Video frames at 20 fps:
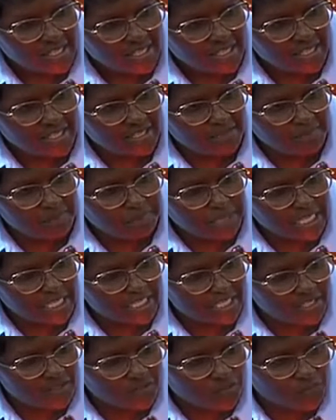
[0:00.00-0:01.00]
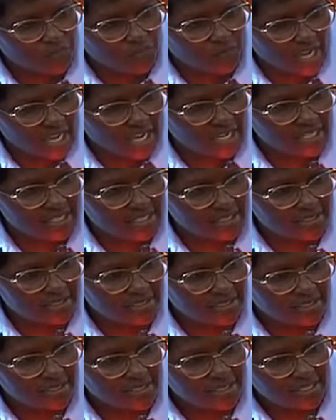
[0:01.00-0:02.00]
in places of work,
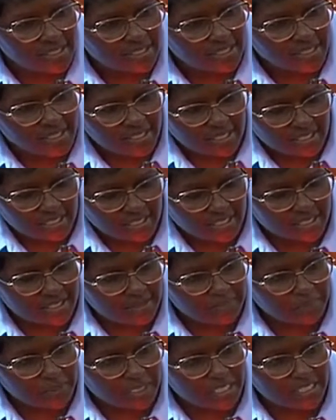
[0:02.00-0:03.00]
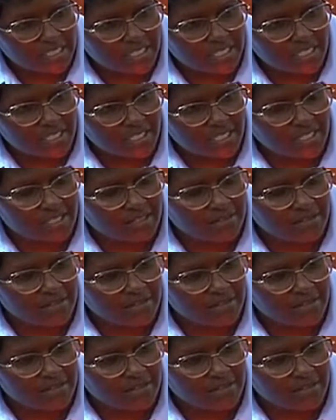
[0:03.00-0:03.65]
in places, in,